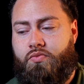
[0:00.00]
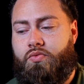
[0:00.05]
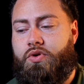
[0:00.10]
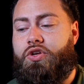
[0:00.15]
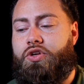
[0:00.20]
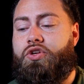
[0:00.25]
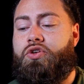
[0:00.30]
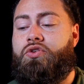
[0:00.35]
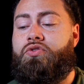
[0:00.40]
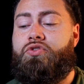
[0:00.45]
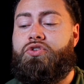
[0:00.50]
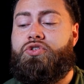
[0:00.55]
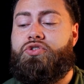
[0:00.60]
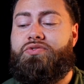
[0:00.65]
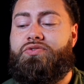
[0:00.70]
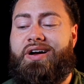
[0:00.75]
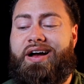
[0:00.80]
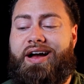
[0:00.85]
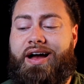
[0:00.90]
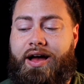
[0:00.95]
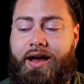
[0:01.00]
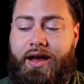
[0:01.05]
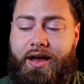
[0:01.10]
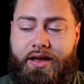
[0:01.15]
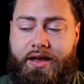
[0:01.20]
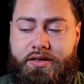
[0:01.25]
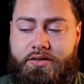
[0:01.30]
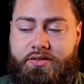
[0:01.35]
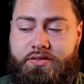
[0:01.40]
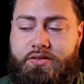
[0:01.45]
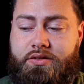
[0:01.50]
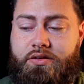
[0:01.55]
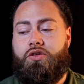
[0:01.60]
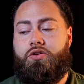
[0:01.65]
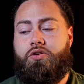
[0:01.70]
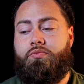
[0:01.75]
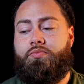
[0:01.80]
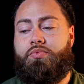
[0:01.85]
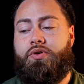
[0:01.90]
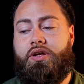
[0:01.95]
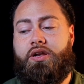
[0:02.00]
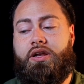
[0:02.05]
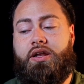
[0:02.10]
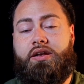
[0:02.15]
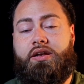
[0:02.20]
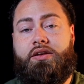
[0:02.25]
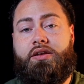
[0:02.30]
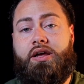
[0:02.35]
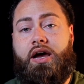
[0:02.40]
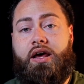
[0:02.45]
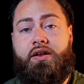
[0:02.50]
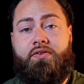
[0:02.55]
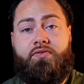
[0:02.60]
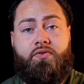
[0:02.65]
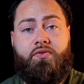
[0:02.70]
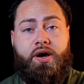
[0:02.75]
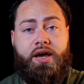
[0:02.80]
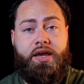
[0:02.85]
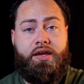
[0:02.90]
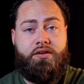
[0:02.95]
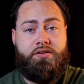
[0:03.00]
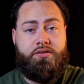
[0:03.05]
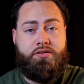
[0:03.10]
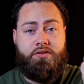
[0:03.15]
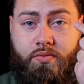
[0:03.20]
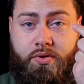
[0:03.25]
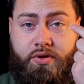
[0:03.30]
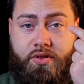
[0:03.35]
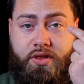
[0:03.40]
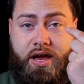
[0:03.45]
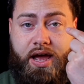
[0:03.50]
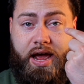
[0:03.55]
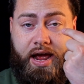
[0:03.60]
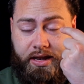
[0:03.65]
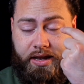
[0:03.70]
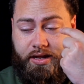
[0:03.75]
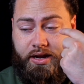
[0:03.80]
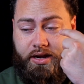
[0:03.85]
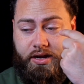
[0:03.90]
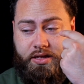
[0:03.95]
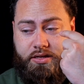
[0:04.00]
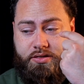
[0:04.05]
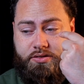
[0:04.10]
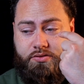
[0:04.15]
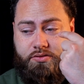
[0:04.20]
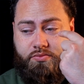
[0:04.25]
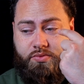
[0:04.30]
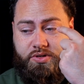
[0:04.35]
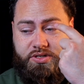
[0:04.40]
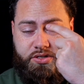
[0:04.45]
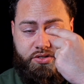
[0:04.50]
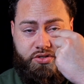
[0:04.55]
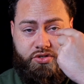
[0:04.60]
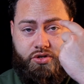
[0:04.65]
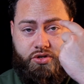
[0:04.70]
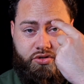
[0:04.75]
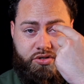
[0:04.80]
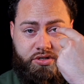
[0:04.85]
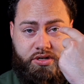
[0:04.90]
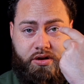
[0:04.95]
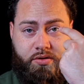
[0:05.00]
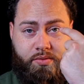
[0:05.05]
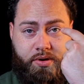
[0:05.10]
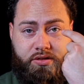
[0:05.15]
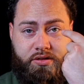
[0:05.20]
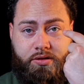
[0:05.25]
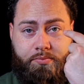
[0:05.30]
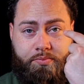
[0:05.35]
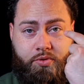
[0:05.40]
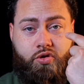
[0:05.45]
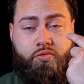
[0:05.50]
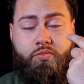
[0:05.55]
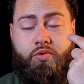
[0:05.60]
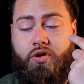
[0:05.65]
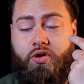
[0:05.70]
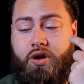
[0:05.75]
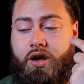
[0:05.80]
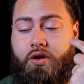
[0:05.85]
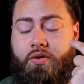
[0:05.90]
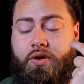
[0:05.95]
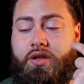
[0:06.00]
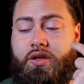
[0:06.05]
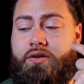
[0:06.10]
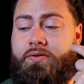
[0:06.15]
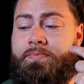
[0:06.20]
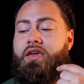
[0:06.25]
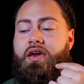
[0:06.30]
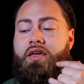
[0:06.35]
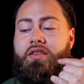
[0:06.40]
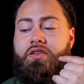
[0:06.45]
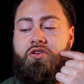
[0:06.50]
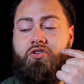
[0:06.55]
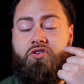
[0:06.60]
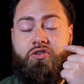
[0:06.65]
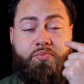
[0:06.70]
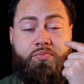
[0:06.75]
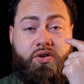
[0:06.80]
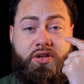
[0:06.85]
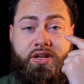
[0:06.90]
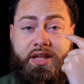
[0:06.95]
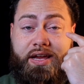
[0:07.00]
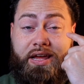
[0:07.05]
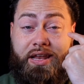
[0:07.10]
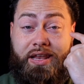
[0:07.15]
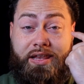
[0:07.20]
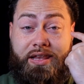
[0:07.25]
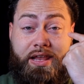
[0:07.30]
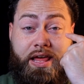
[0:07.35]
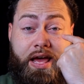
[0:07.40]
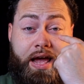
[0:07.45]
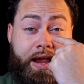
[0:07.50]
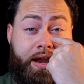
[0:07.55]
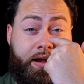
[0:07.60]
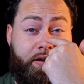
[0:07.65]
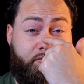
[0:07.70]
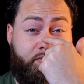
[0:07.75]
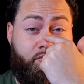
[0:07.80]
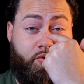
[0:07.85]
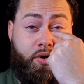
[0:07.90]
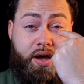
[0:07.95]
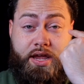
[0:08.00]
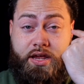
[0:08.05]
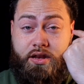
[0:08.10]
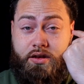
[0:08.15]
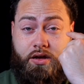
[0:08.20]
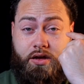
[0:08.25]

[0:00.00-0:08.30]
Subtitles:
when you do eyes, you put a dot of white where the highlight is, which is usually around the pupil area, and then you could put like a line of white